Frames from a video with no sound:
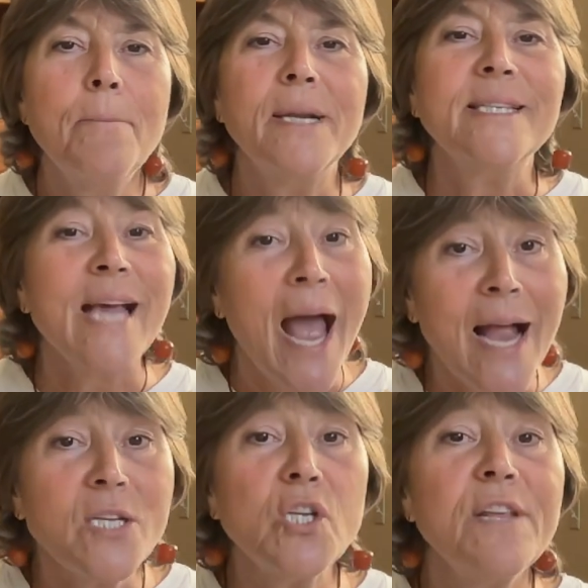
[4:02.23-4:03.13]
but it's
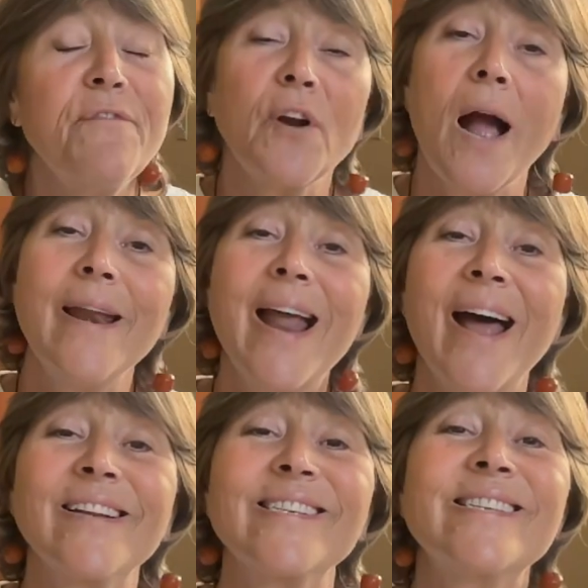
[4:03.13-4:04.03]
actually forgotten
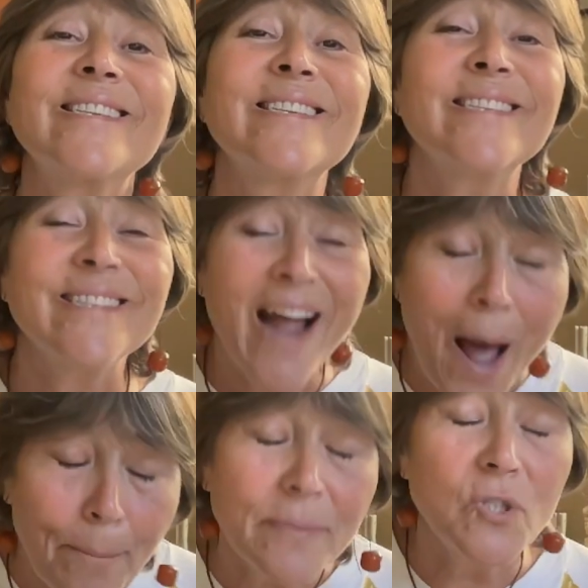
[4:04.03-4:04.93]
how to
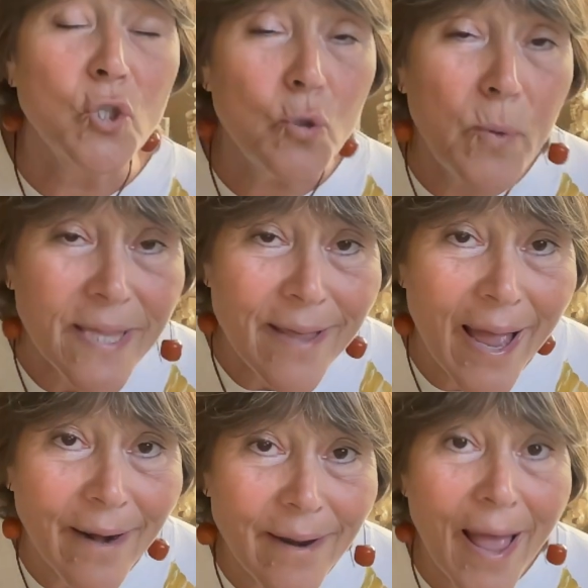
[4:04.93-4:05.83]
stop doing
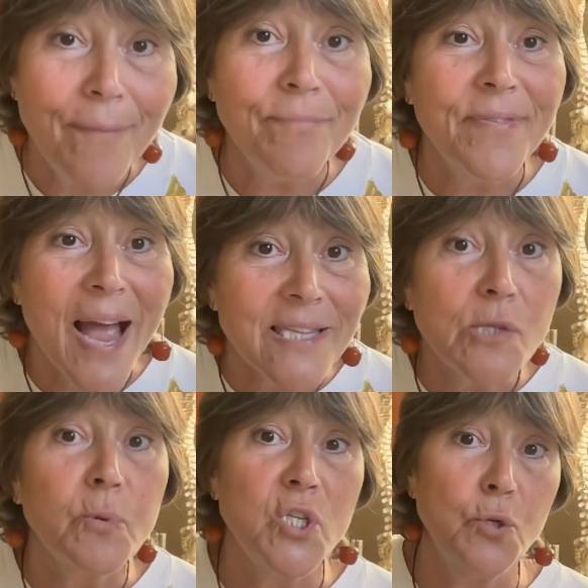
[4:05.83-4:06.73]
that. And
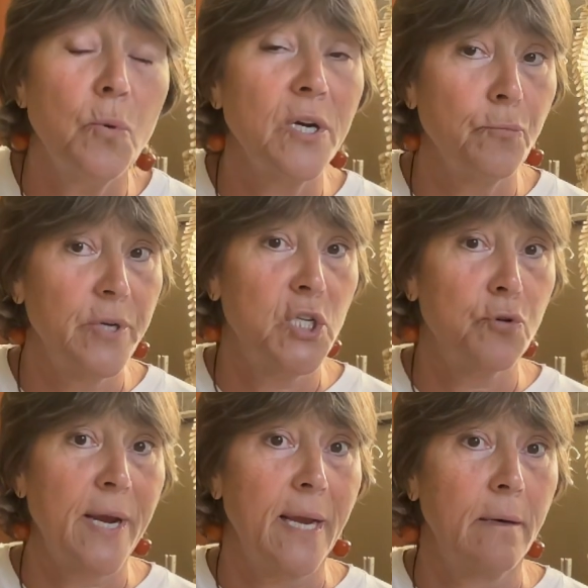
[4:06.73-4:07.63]
that's what you want to
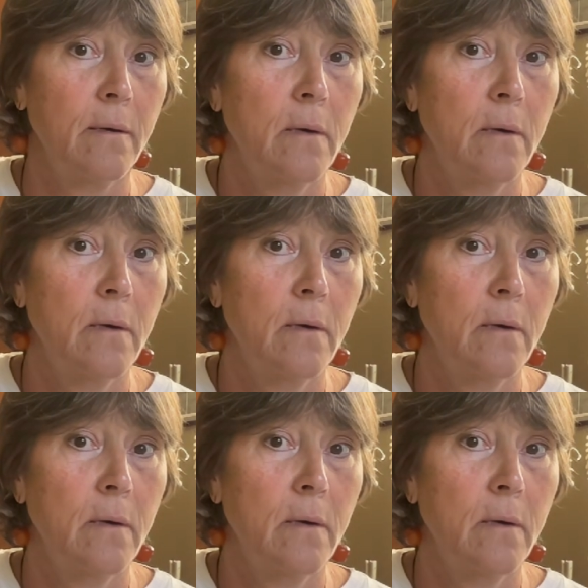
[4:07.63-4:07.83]
retrain.